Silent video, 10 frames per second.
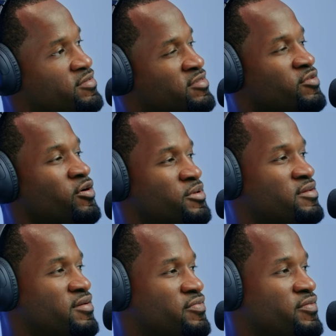is
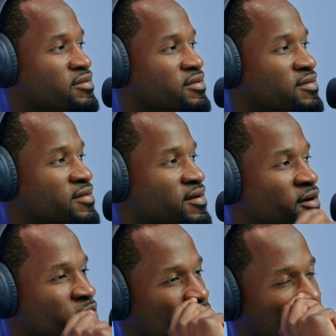normally different,
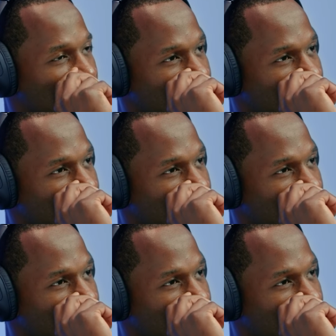um,